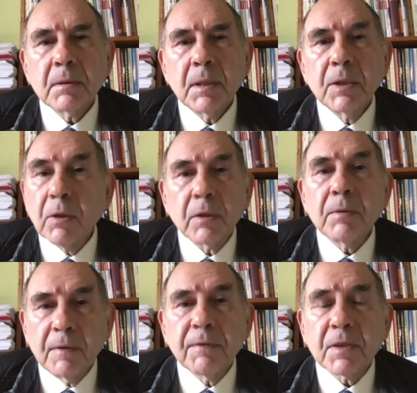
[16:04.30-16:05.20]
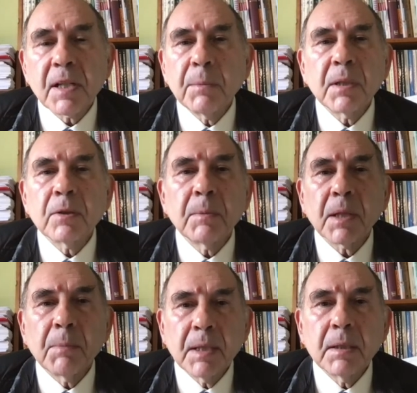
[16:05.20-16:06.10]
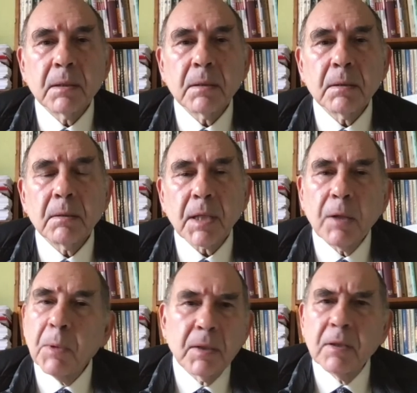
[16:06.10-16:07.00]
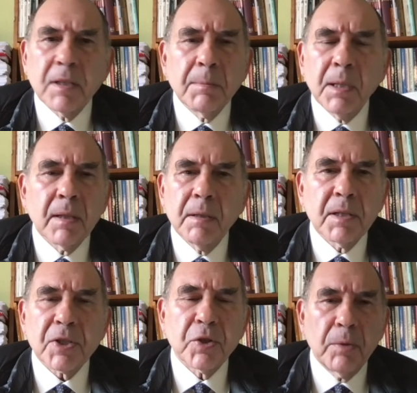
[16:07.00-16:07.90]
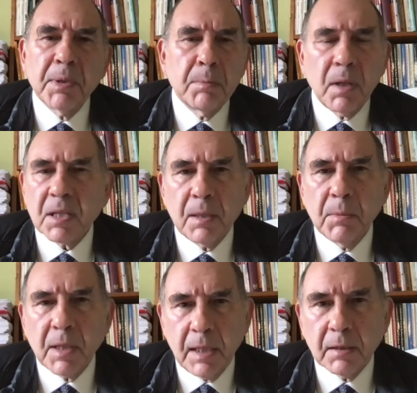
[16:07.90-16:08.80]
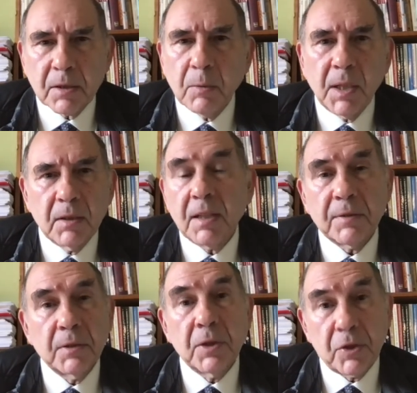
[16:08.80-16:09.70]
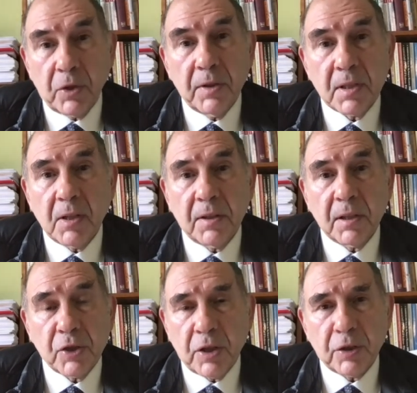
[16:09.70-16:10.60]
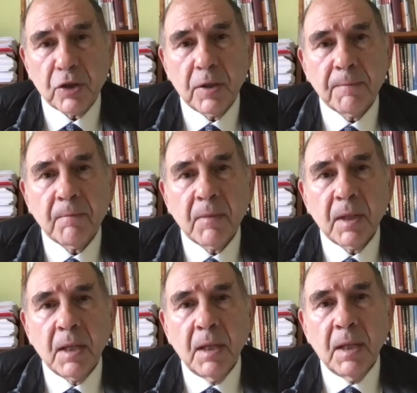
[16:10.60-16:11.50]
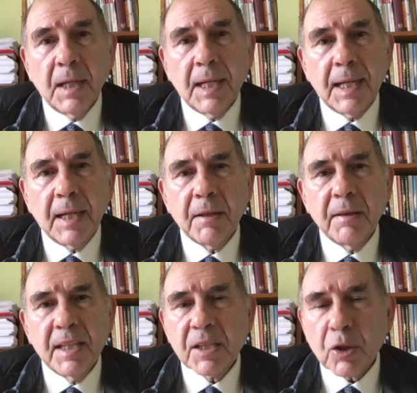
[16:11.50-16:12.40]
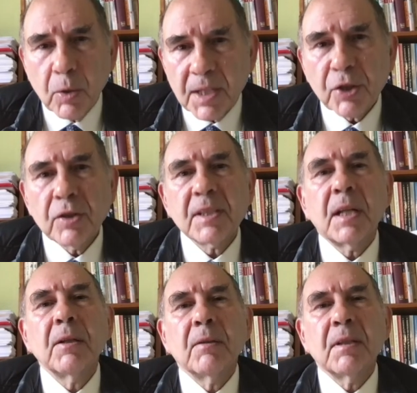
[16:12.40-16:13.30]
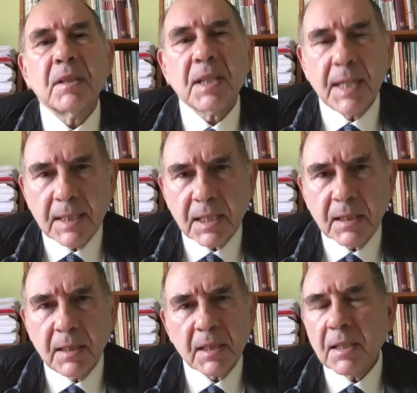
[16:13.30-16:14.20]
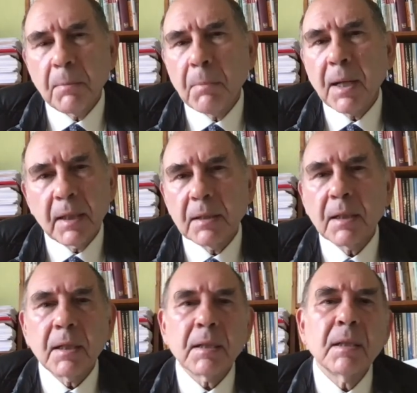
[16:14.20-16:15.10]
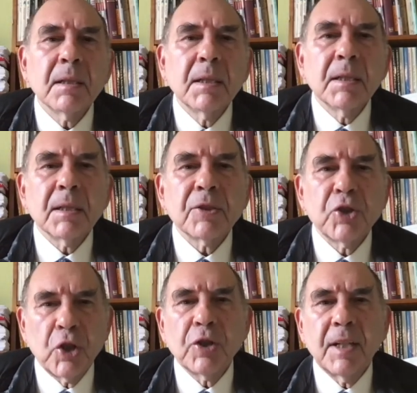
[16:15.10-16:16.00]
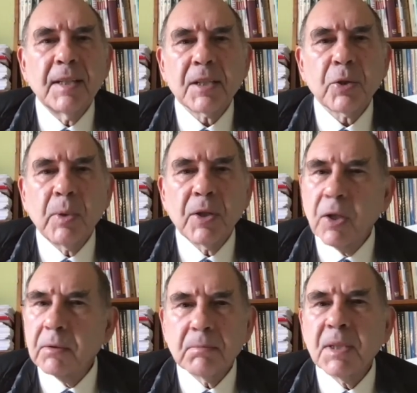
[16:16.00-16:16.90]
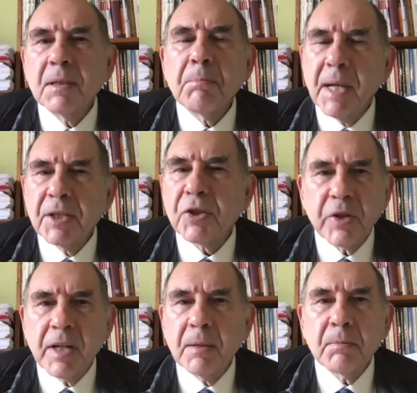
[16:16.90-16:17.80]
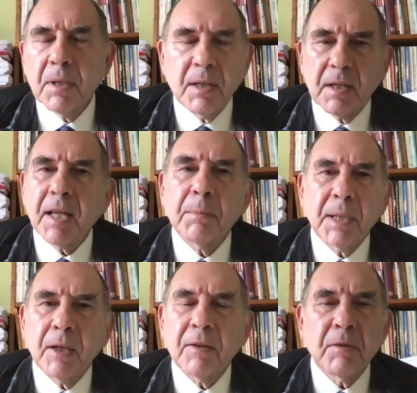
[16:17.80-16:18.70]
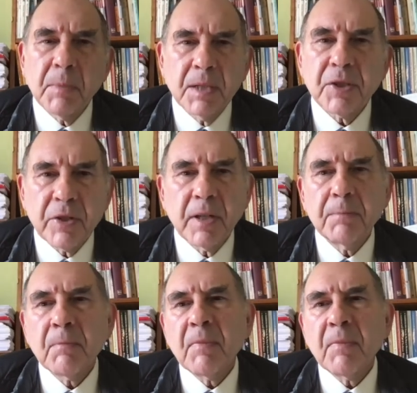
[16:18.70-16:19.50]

in order for somebody to make money. Okay, why don't they build this stupid box somewhere else? Why do they have to destroy this Gothic church? These questions are not discussed except by journalists who are not in the mainstream. They're kept out of the mainstream.